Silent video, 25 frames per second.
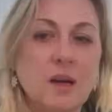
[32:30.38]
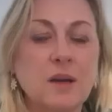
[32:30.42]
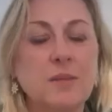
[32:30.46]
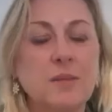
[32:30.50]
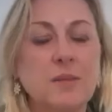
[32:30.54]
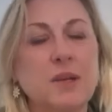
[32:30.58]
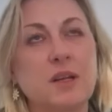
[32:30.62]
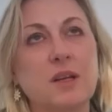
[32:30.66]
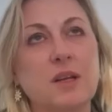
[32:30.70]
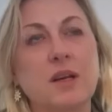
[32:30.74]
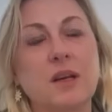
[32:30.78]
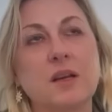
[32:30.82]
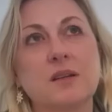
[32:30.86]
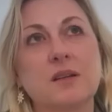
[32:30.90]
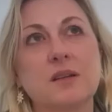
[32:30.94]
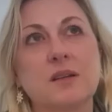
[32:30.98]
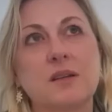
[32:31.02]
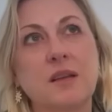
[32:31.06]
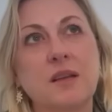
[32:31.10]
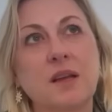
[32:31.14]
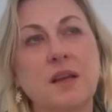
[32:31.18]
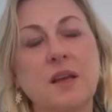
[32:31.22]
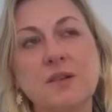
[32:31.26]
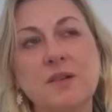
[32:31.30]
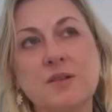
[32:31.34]
mean,
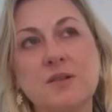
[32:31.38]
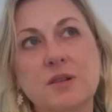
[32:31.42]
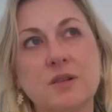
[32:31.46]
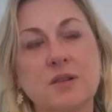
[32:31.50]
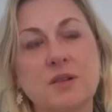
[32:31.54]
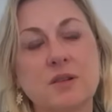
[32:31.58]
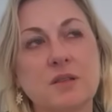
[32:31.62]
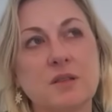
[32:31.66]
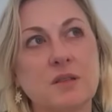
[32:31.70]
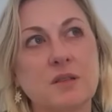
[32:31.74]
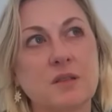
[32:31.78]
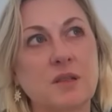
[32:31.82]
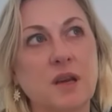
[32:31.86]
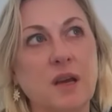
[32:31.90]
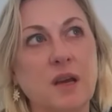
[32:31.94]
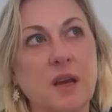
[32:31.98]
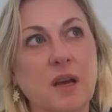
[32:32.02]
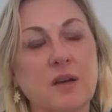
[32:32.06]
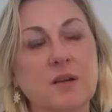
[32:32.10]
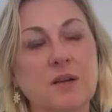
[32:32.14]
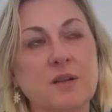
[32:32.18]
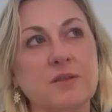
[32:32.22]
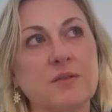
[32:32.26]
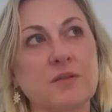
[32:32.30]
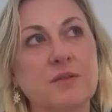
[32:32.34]
the answer is I
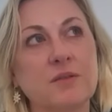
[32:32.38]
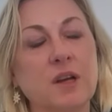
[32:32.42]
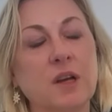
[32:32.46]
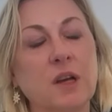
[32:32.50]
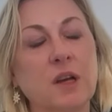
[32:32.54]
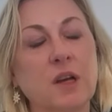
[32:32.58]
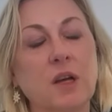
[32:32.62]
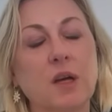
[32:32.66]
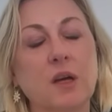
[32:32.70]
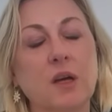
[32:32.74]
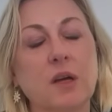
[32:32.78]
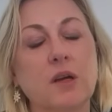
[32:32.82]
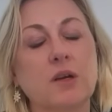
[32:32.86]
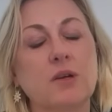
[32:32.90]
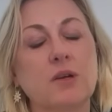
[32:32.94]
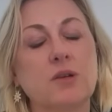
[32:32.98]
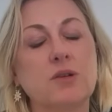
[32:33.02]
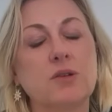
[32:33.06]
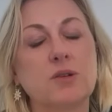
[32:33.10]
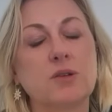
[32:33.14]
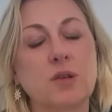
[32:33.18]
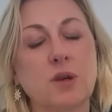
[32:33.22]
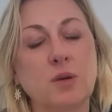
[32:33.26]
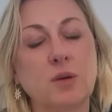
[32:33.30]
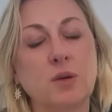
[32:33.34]
have
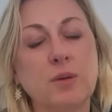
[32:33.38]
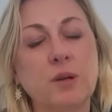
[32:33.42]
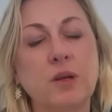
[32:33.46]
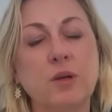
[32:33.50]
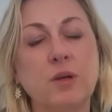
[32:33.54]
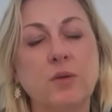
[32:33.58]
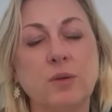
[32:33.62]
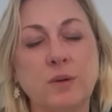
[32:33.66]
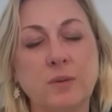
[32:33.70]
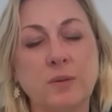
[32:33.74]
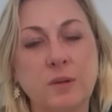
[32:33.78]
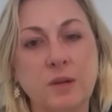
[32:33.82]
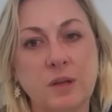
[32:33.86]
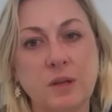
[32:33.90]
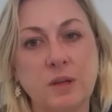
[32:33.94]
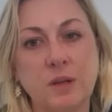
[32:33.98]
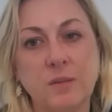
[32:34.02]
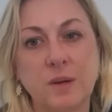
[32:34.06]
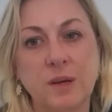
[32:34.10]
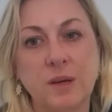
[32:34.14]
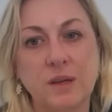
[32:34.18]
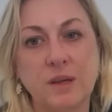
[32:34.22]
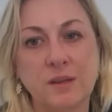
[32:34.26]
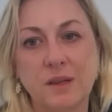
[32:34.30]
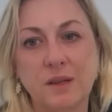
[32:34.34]
so many women in
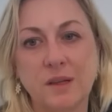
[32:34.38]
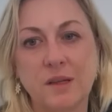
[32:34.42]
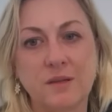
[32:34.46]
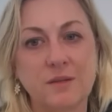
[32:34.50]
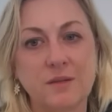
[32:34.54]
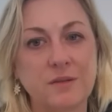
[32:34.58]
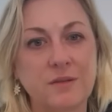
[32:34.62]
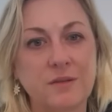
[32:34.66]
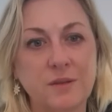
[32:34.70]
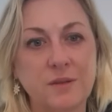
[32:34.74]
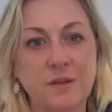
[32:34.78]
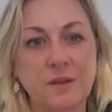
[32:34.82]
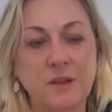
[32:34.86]
my life,